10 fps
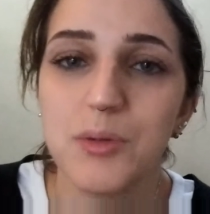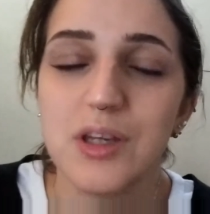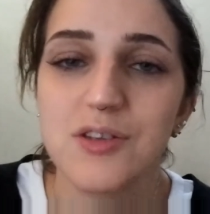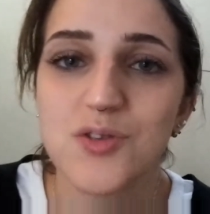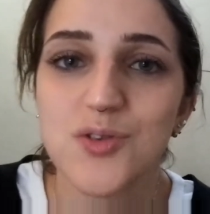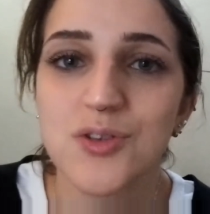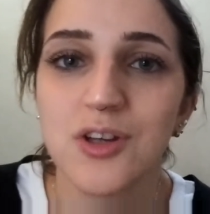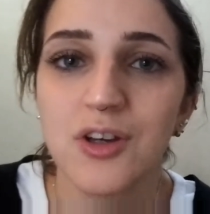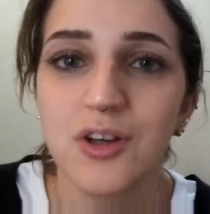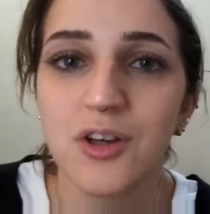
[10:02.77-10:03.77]
it's
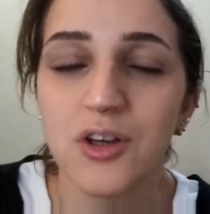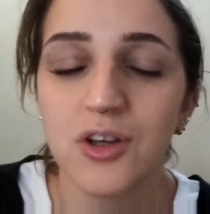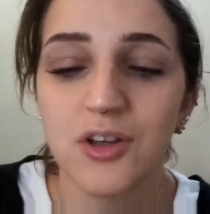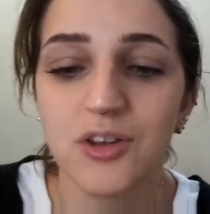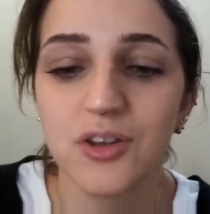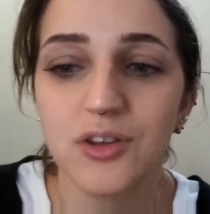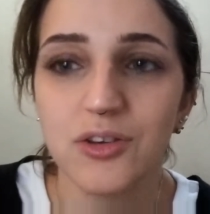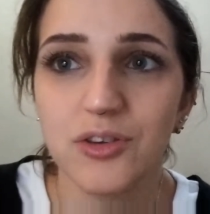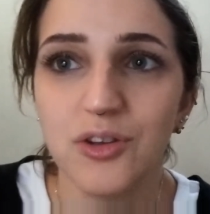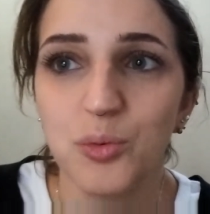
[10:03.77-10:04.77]

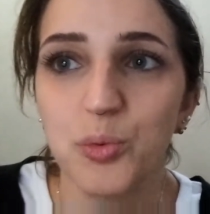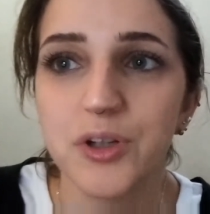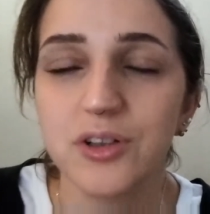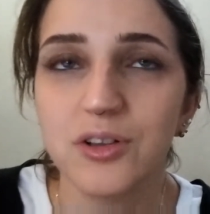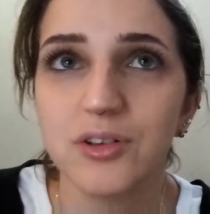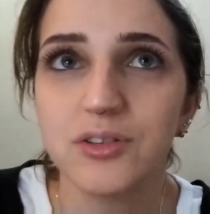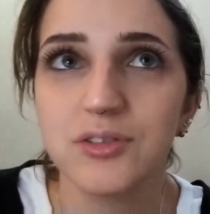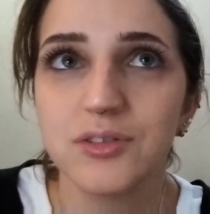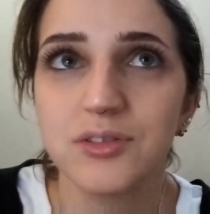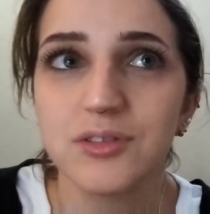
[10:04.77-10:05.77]
the will
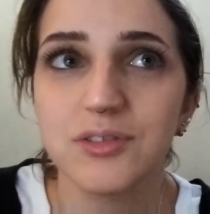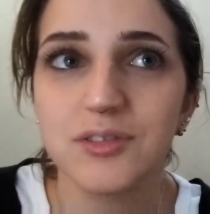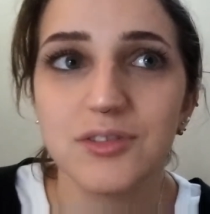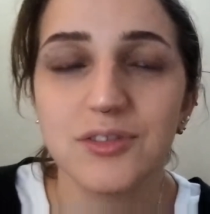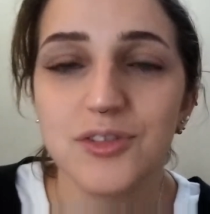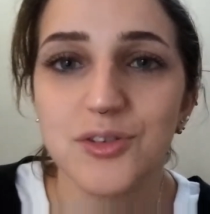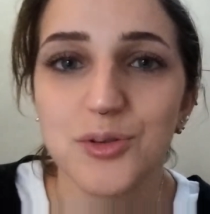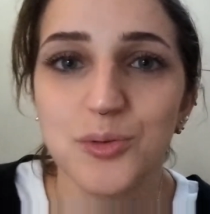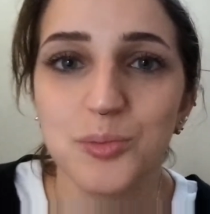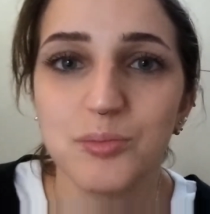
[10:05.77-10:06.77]

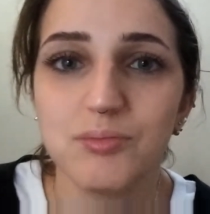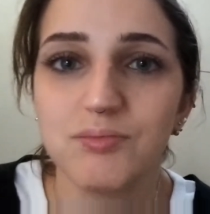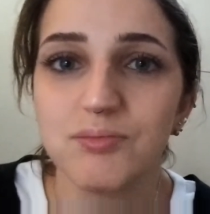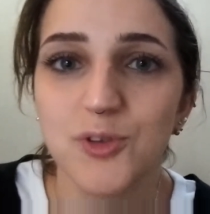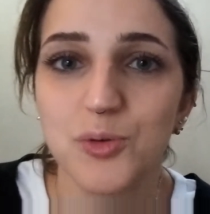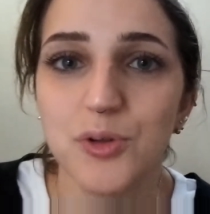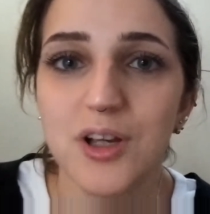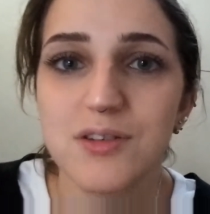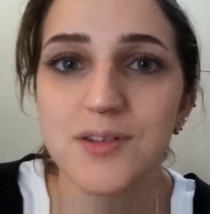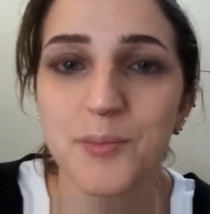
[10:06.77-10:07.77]
to
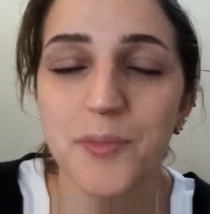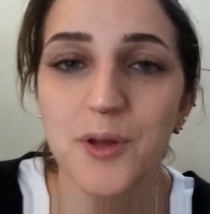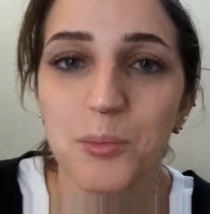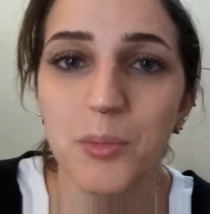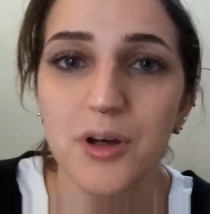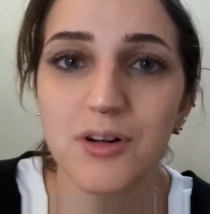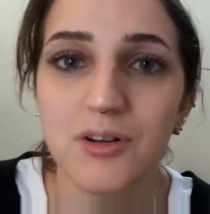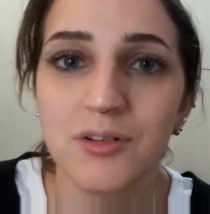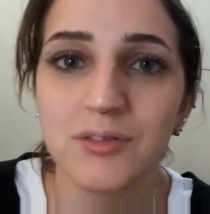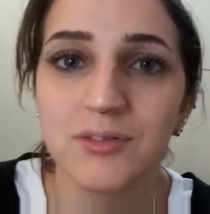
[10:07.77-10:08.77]
create something better
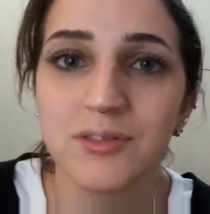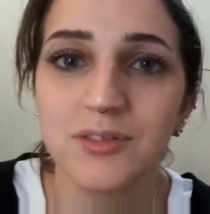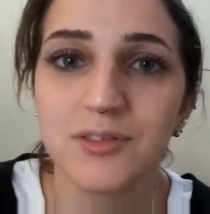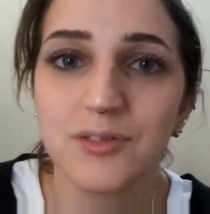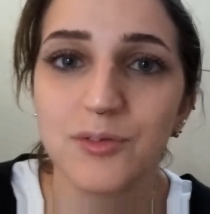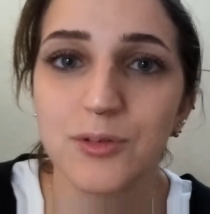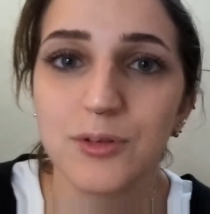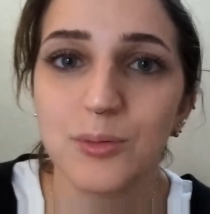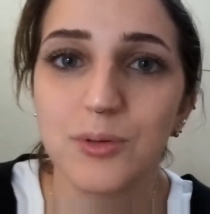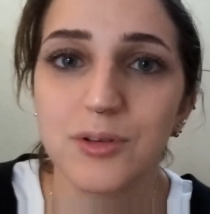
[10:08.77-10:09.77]
for the
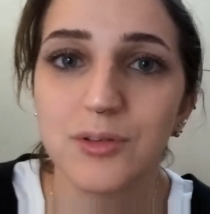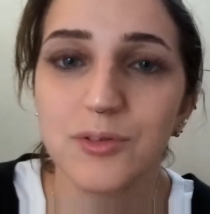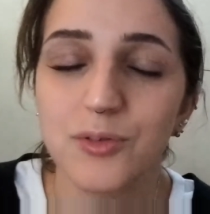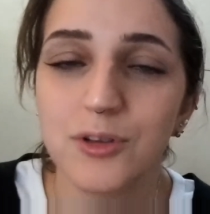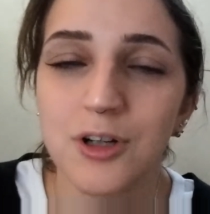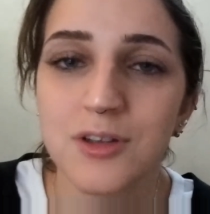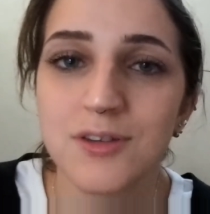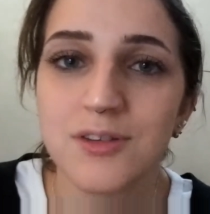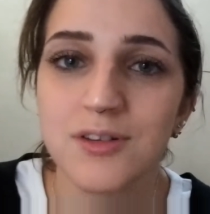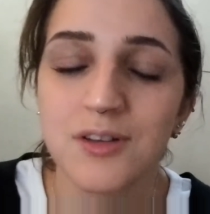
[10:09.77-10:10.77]
world, for
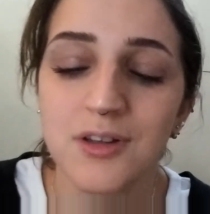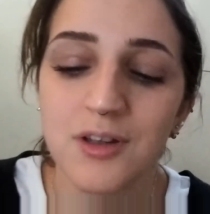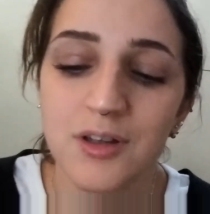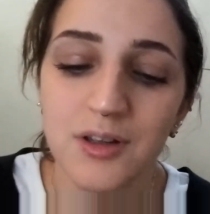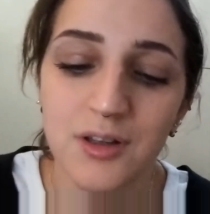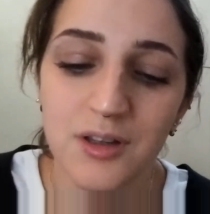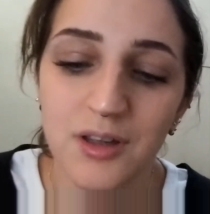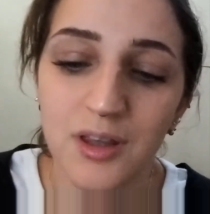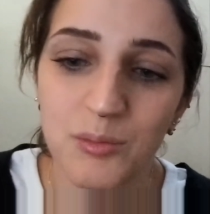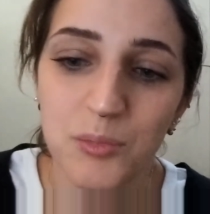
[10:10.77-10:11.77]
us.
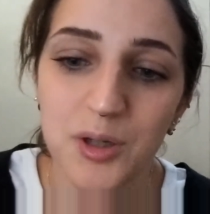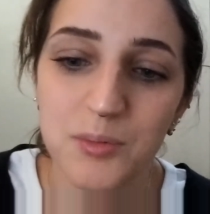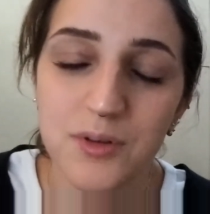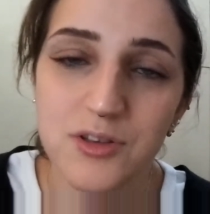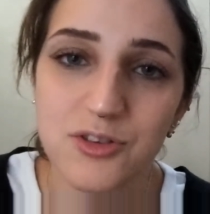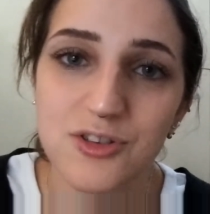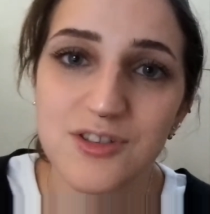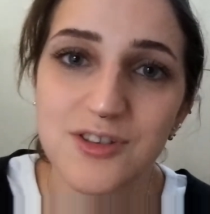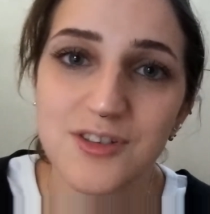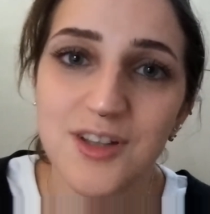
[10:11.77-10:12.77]
And maybe it's just
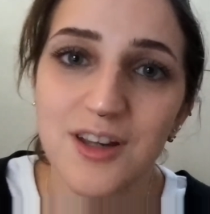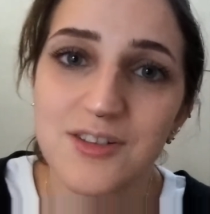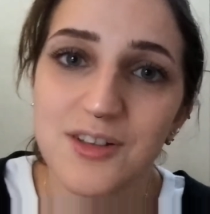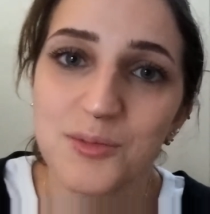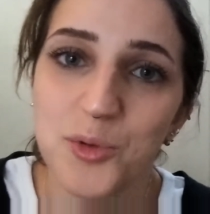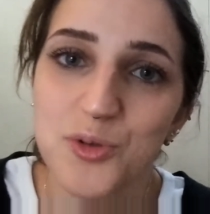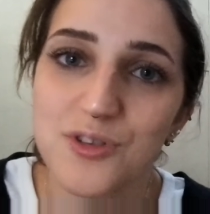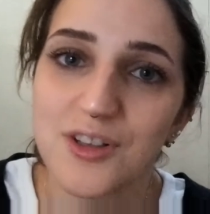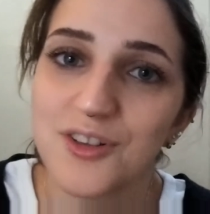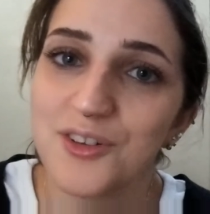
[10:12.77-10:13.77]
a taste in
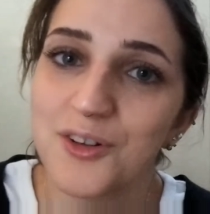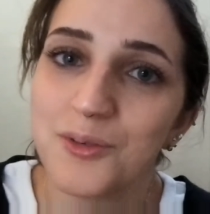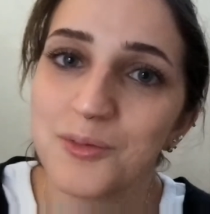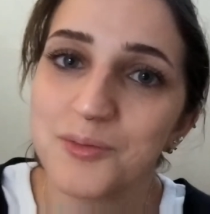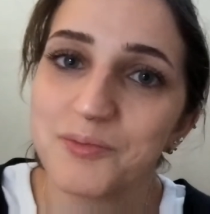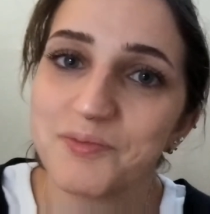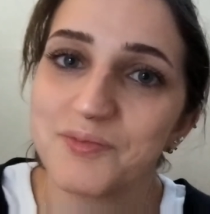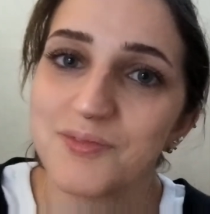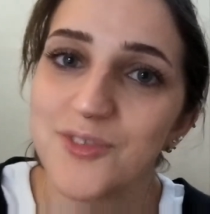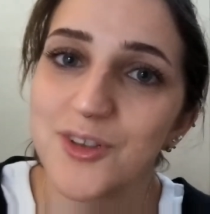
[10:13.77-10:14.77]
music, you know?
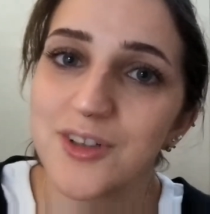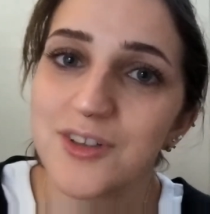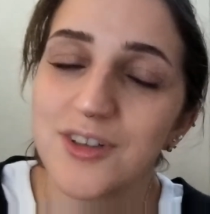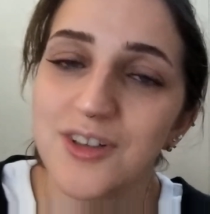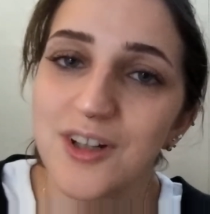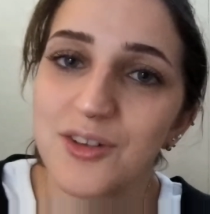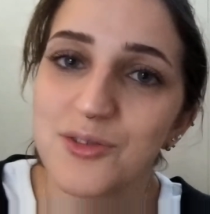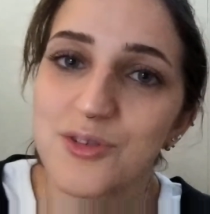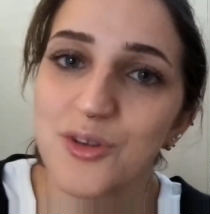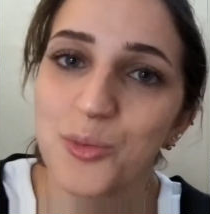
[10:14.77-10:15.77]
You can connect on
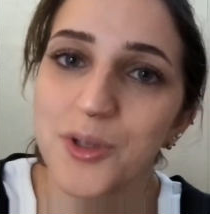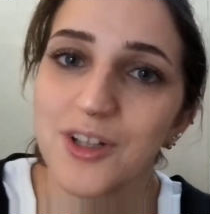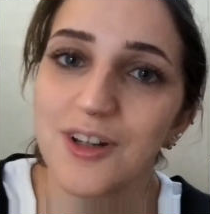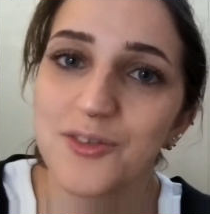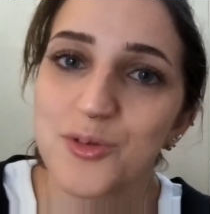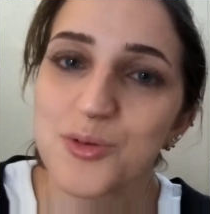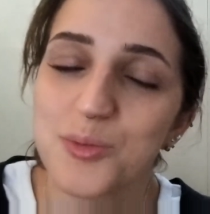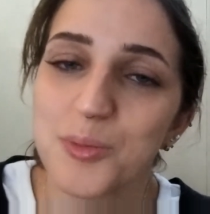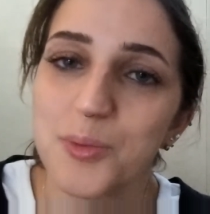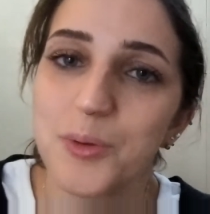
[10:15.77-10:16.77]
so many levels
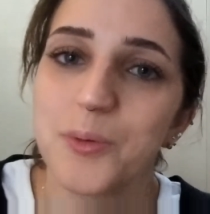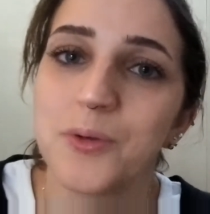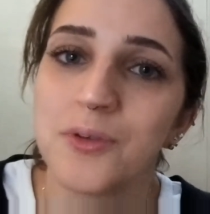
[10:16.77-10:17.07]
with people.